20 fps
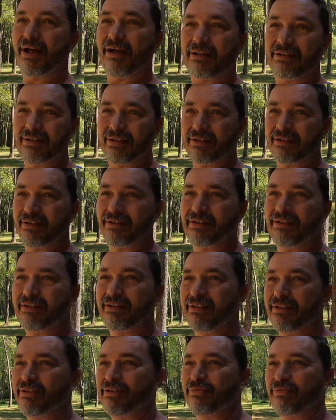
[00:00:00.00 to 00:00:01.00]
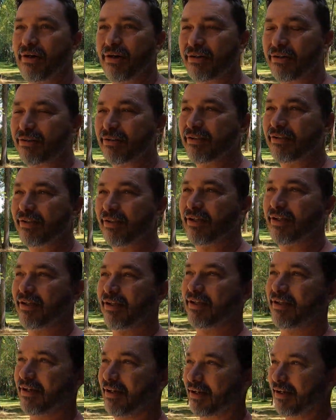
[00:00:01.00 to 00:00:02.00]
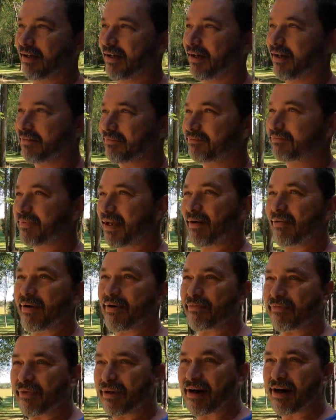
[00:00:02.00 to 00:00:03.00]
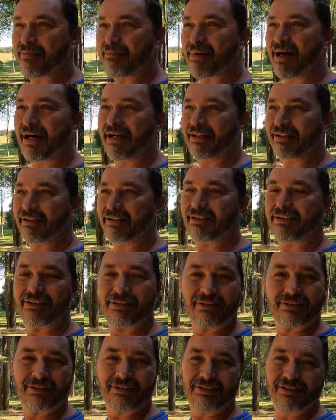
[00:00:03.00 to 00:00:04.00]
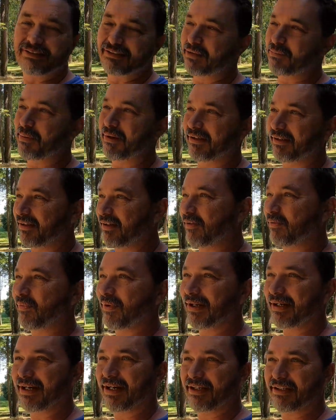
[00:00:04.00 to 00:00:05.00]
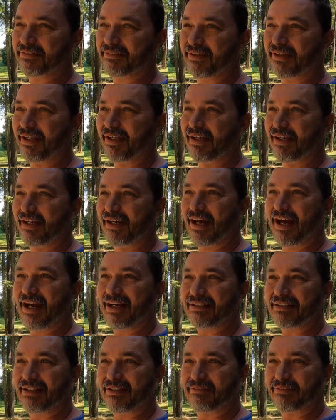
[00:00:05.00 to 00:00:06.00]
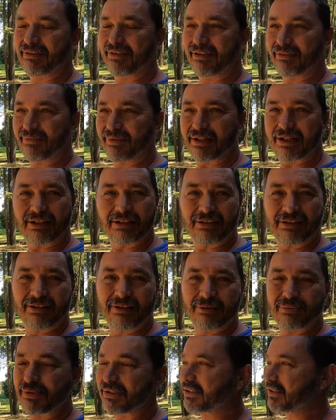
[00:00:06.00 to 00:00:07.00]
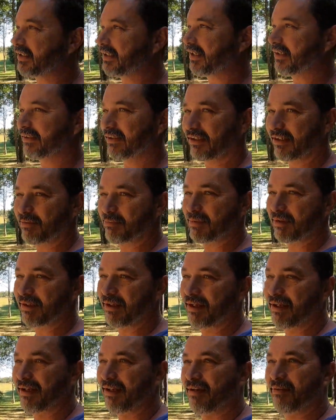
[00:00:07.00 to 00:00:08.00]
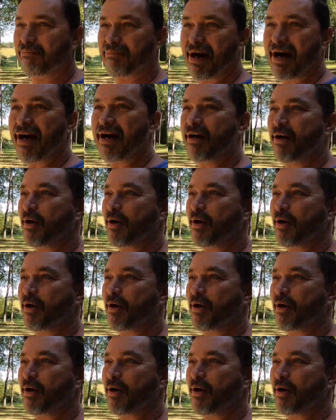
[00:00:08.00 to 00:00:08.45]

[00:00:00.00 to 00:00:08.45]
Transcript: hunting this fall uh, however I might uh, depending on what kind of activity and what kind of deer we see out there but my